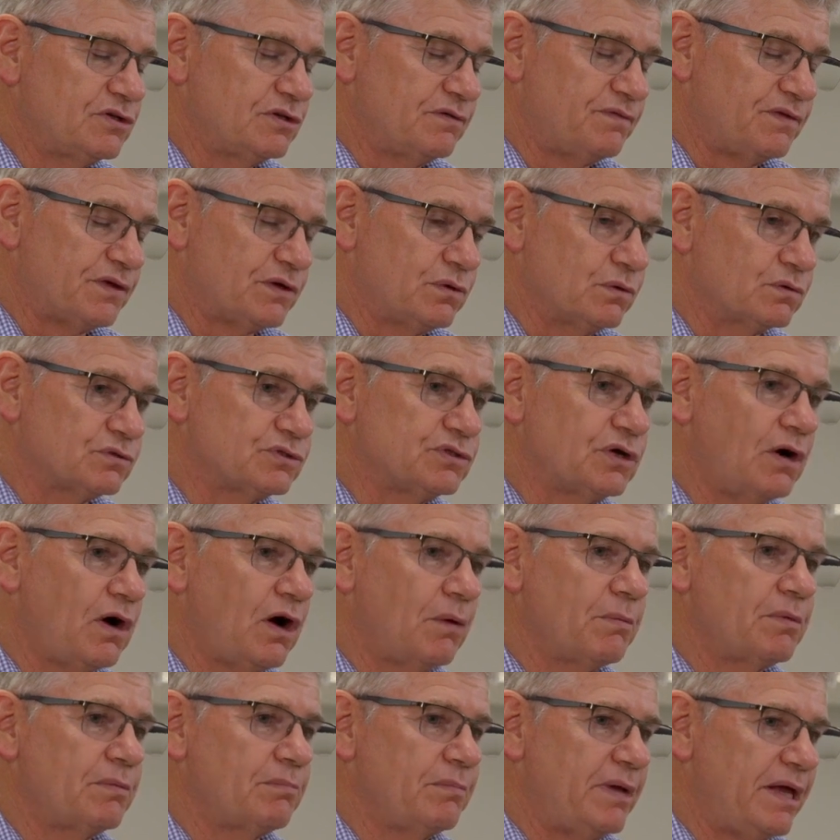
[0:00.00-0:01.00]
difficult
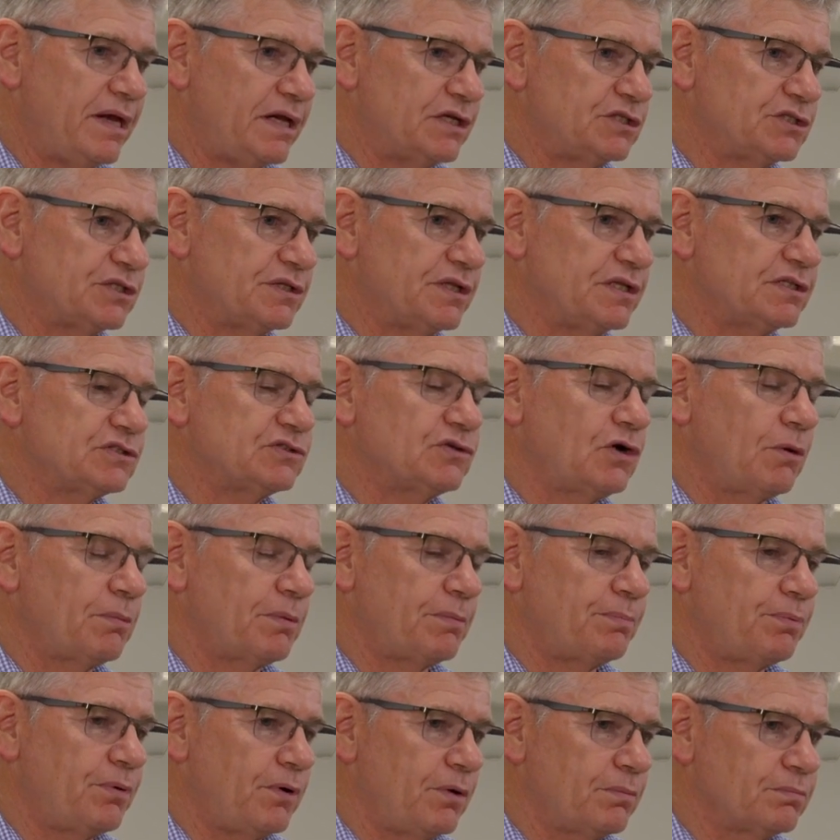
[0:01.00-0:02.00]
time in managing these type
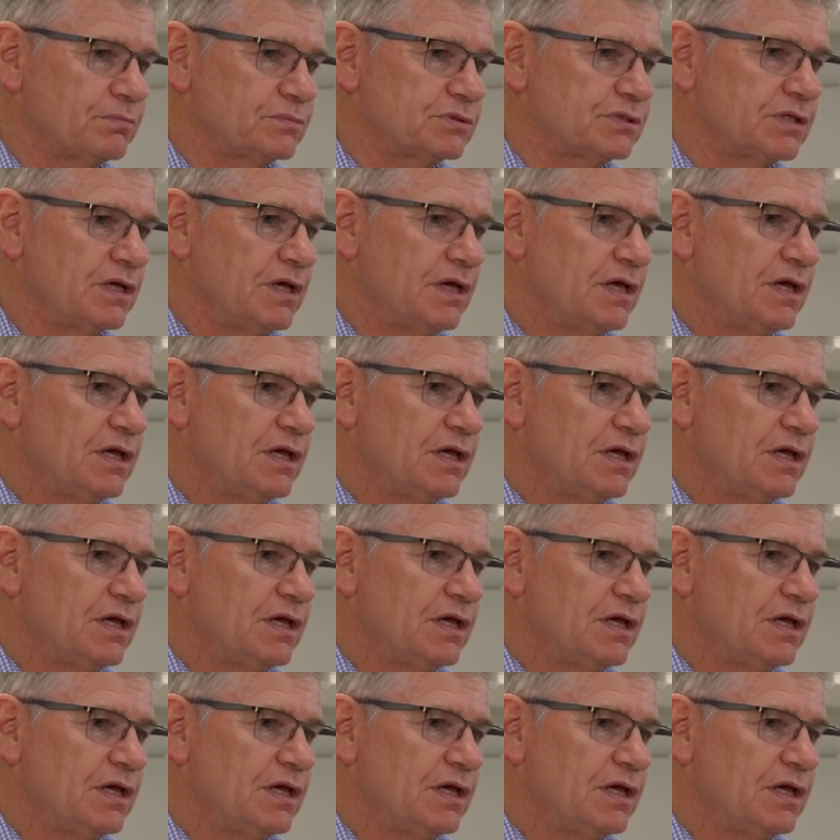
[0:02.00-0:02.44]
of problems.